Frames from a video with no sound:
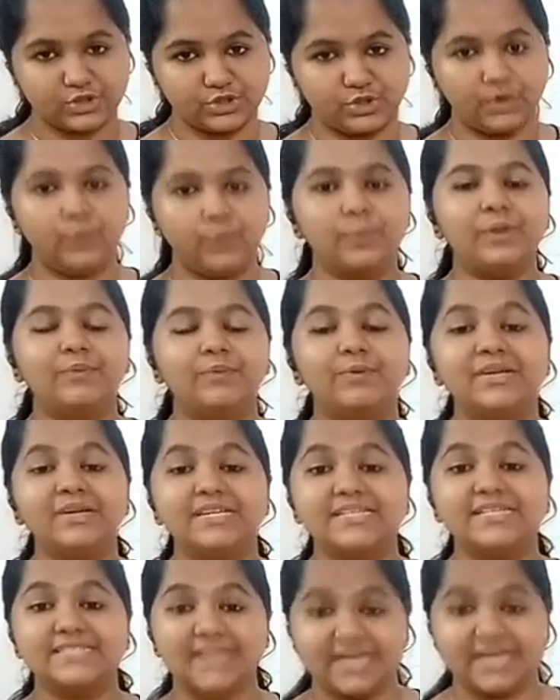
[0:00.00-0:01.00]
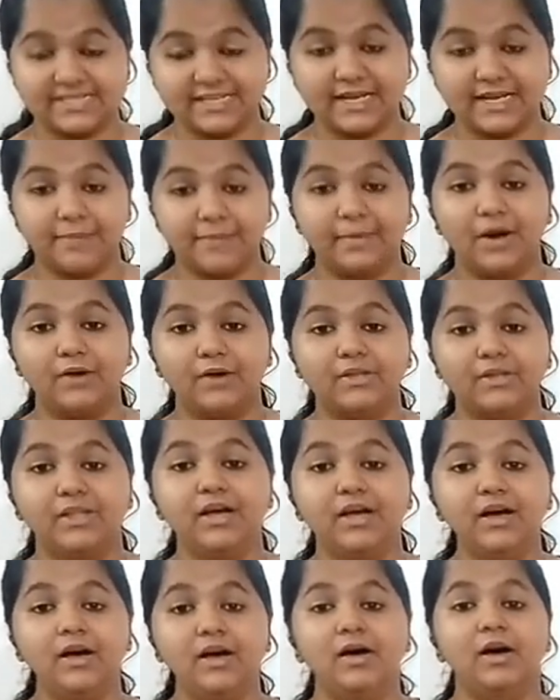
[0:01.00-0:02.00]
We were discussing about the
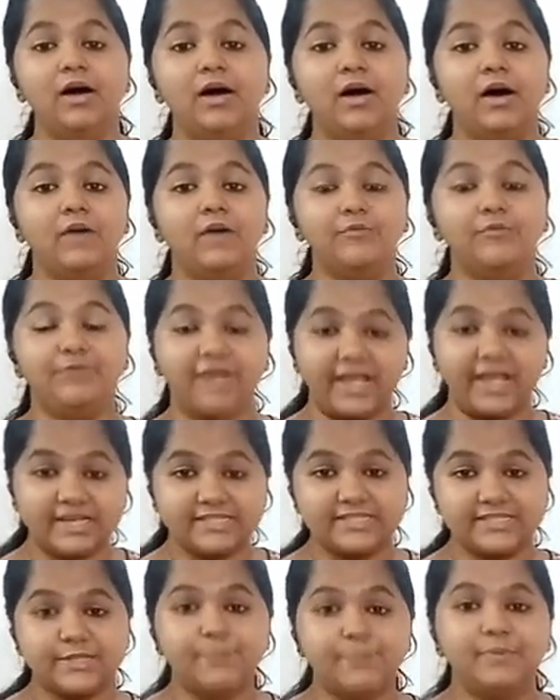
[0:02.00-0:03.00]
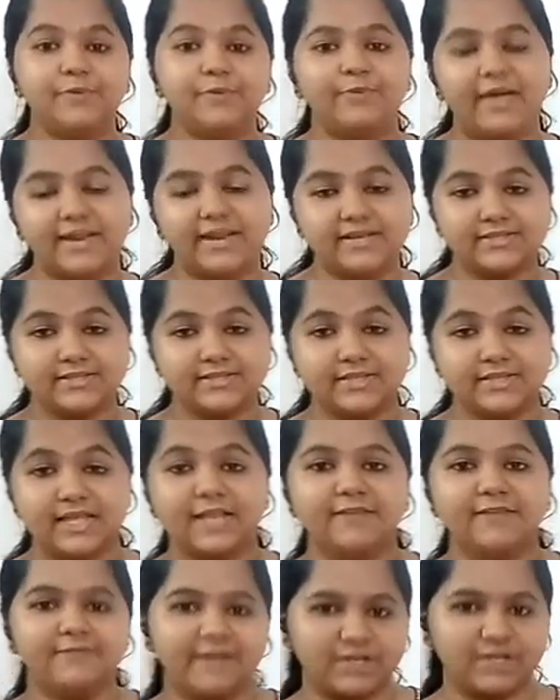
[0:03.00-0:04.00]
ways to prevent the
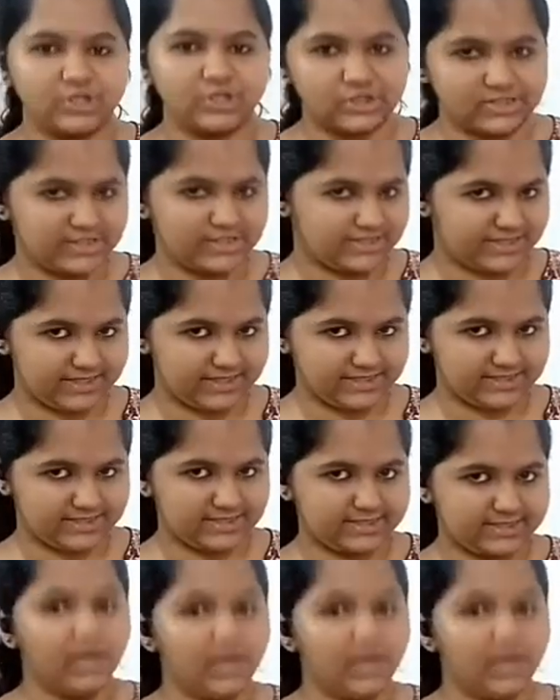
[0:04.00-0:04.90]
infectious diseases.